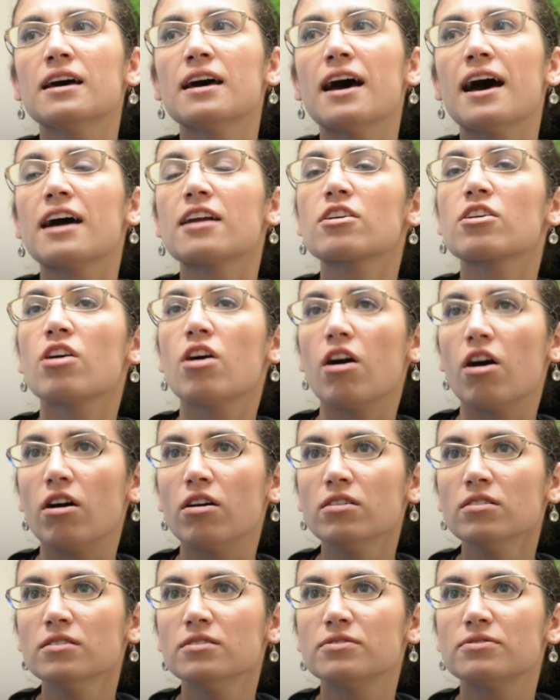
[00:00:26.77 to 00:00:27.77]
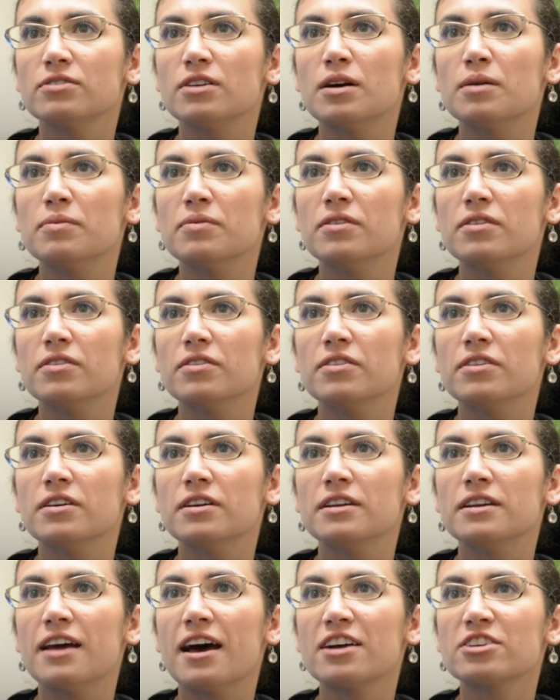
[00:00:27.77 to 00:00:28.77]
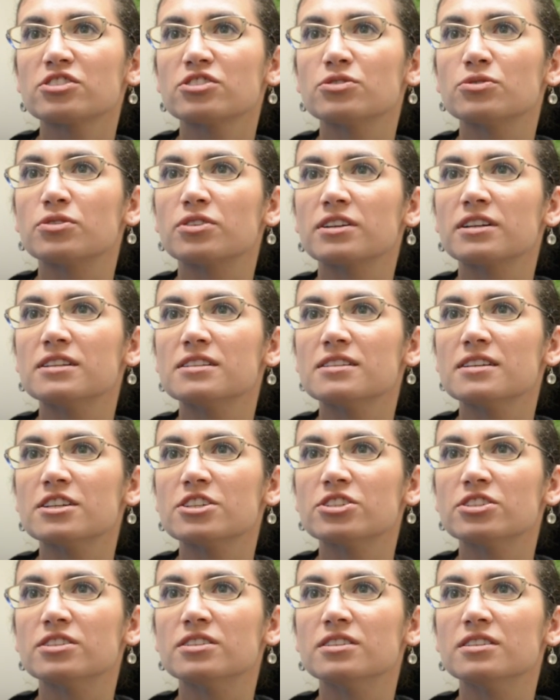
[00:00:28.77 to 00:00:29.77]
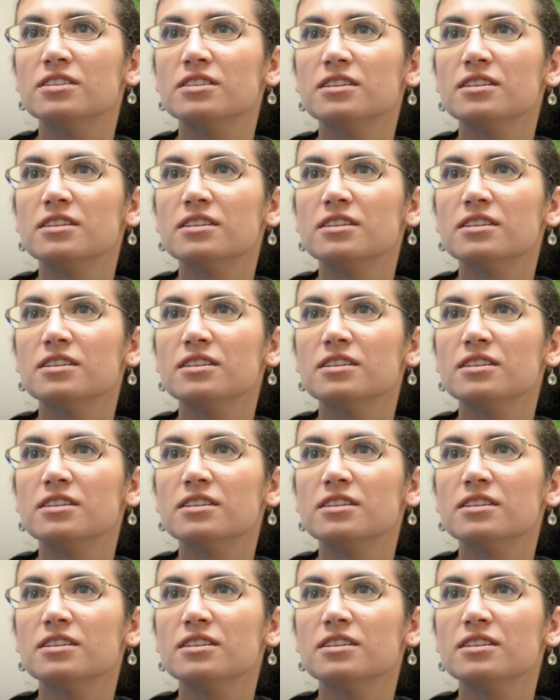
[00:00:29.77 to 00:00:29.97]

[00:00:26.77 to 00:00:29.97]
had a call from the national organization